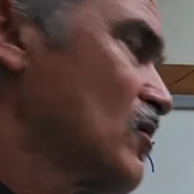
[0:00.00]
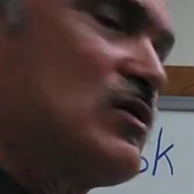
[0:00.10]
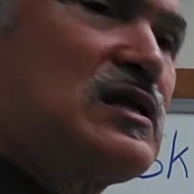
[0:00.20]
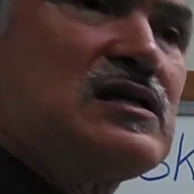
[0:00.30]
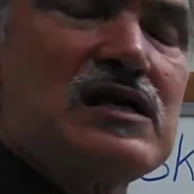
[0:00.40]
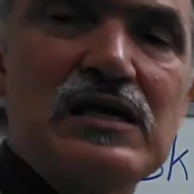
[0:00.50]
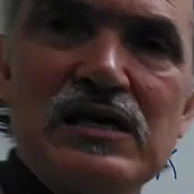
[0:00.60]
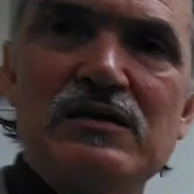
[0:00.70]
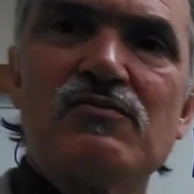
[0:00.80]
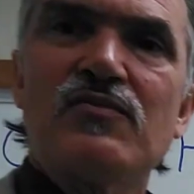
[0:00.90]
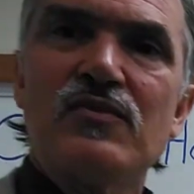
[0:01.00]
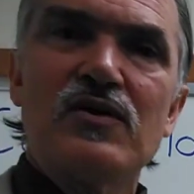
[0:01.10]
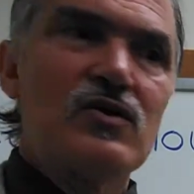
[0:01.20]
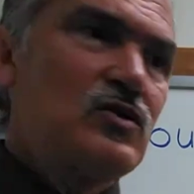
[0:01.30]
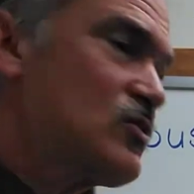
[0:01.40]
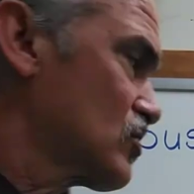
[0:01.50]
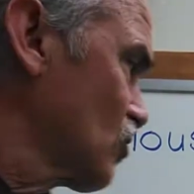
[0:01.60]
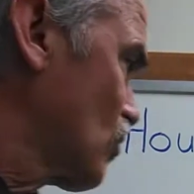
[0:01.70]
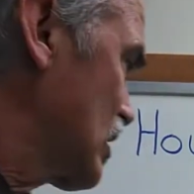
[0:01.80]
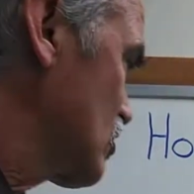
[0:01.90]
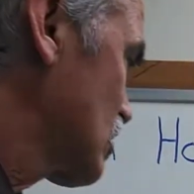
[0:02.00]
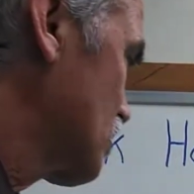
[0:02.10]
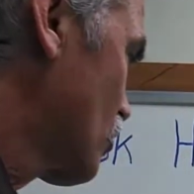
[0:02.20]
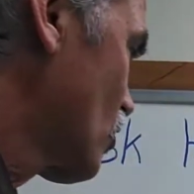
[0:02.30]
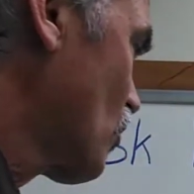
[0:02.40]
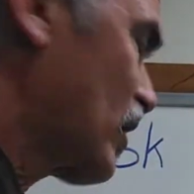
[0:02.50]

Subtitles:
We need to eat. Here's a way you can boil